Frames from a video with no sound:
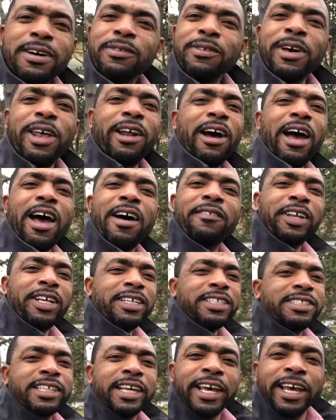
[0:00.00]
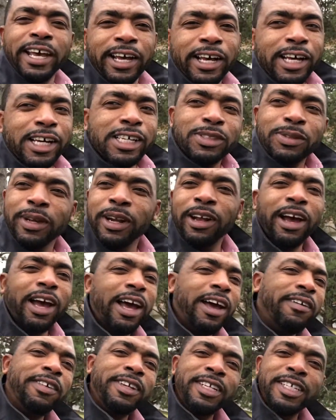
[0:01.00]
We don't have any sales, we don't
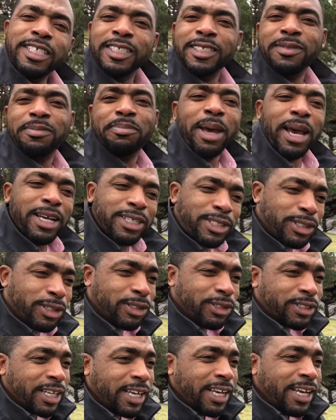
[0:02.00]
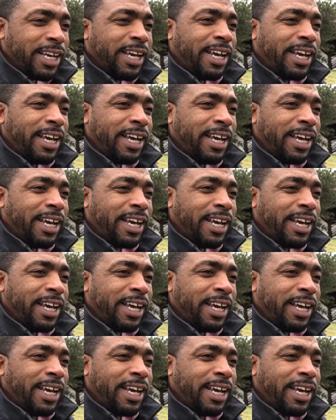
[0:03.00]
have any specials.